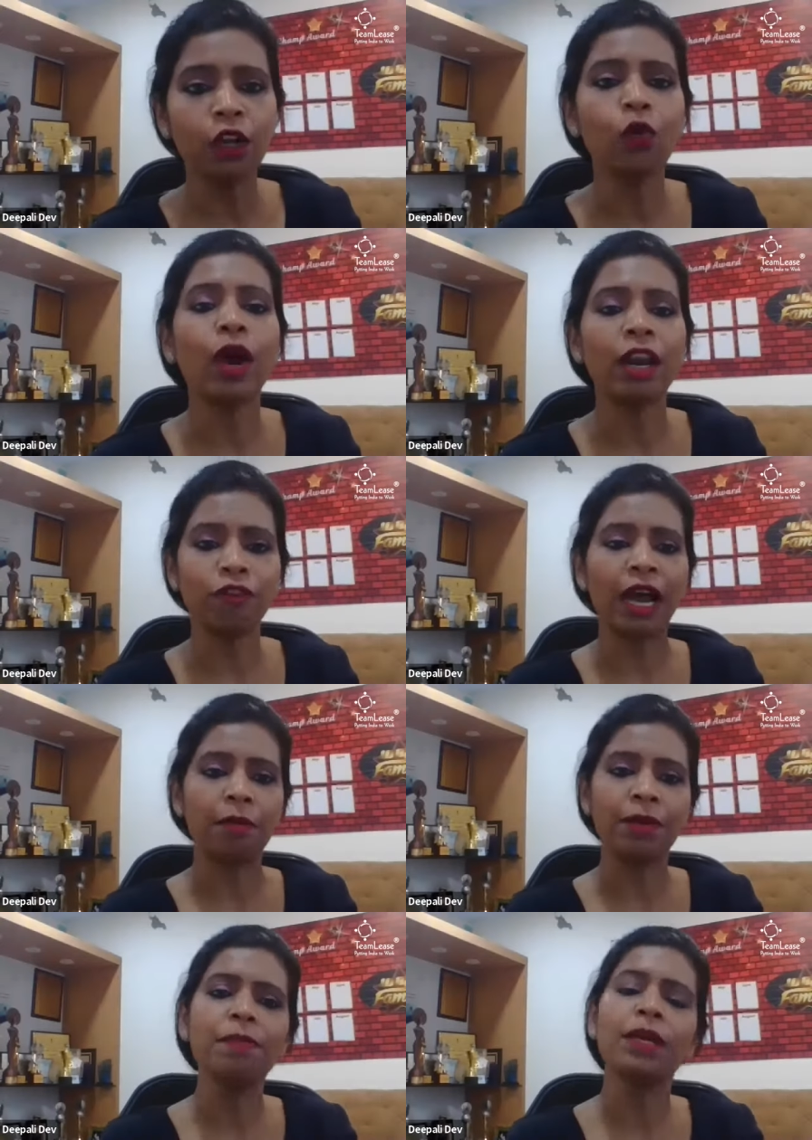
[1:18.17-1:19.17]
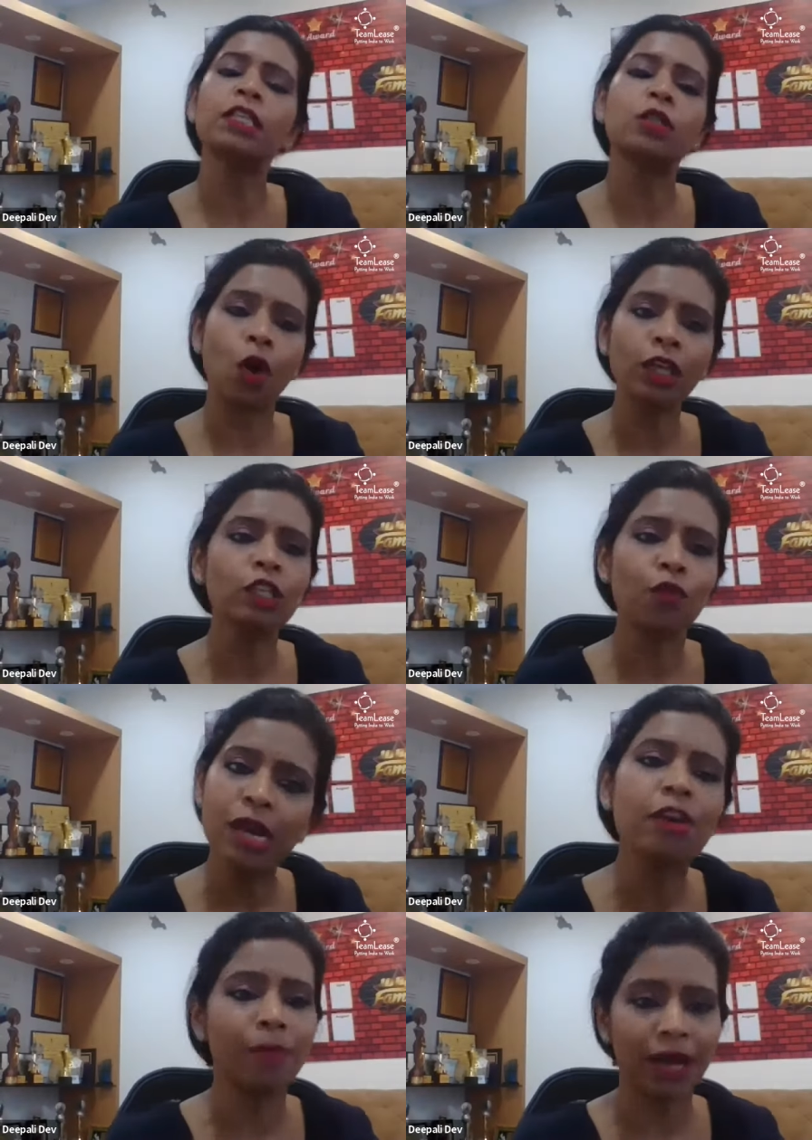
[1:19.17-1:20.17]
you know environment because cost
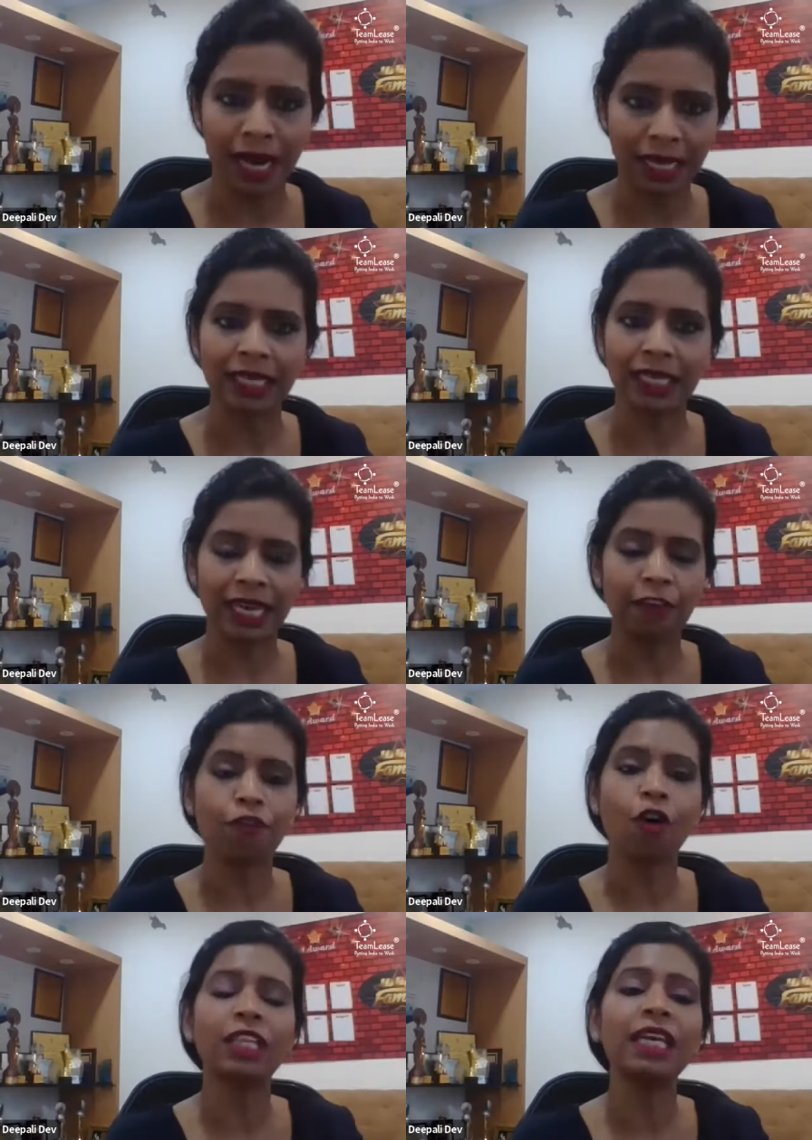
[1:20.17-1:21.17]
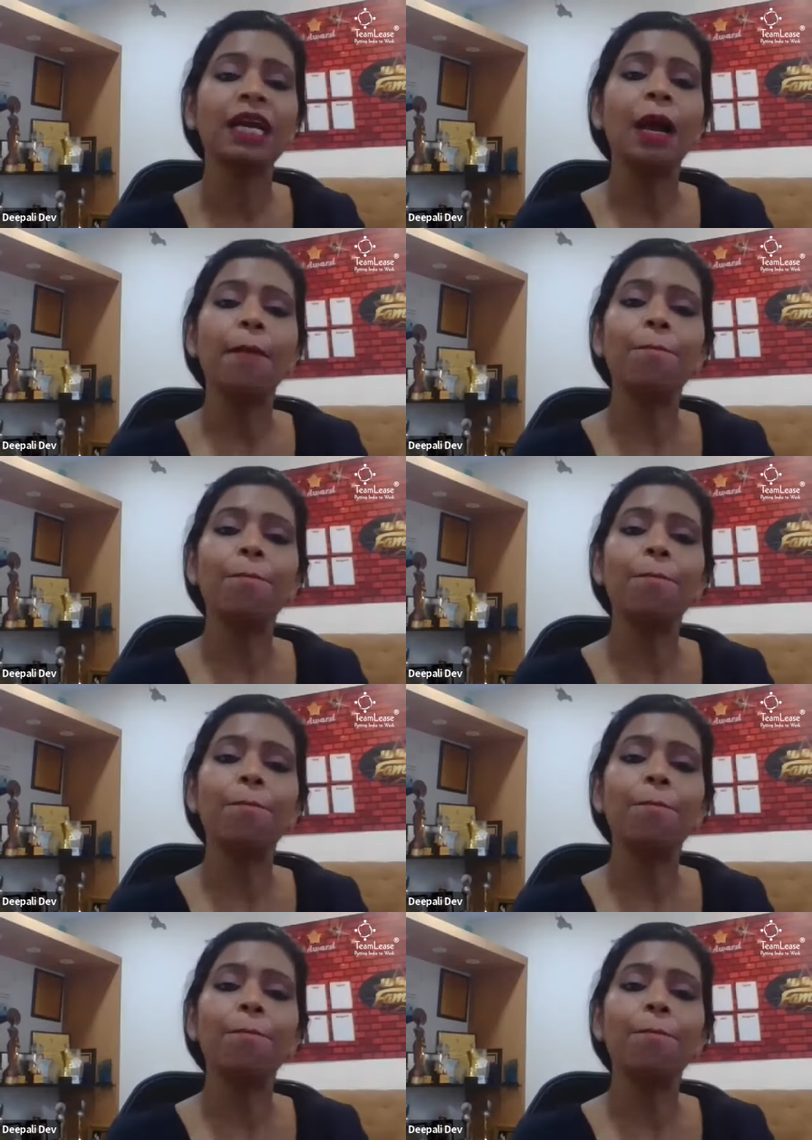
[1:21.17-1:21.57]
will remain as the thing for the